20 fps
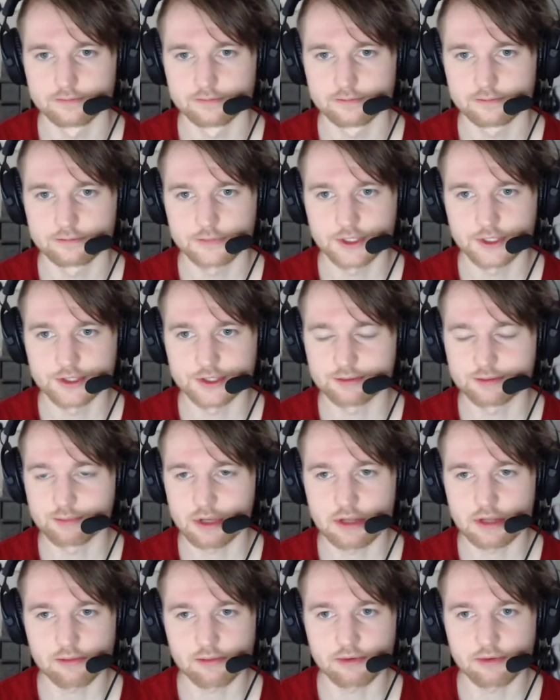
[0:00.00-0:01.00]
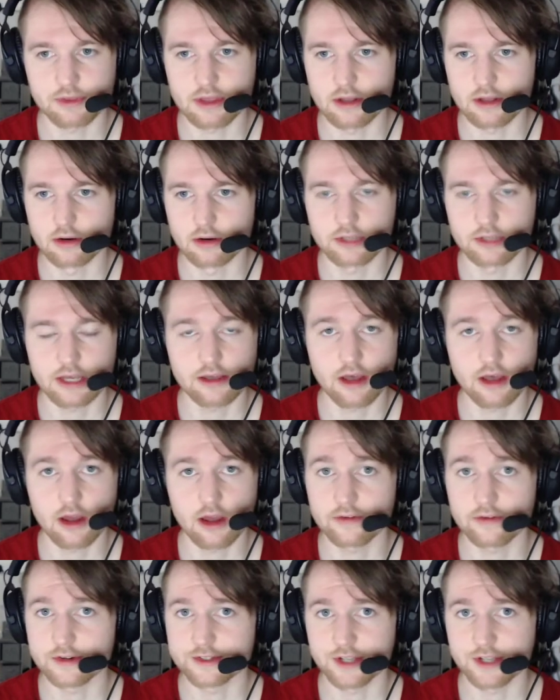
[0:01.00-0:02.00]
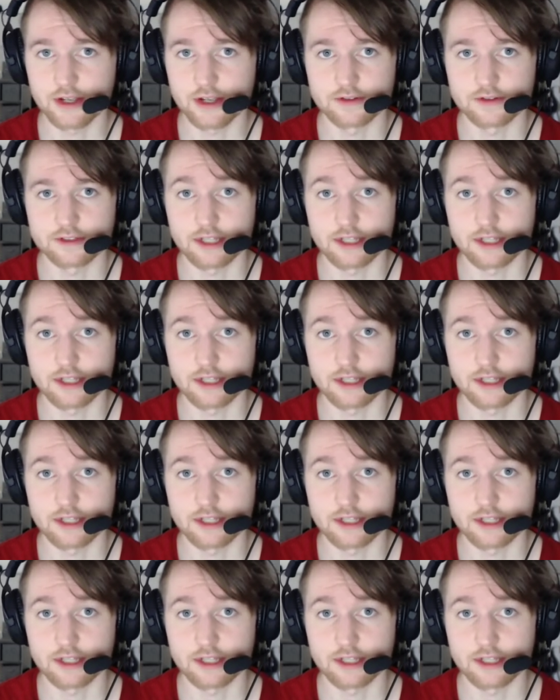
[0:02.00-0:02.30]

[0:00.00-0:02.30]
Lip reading: just take care of yourselves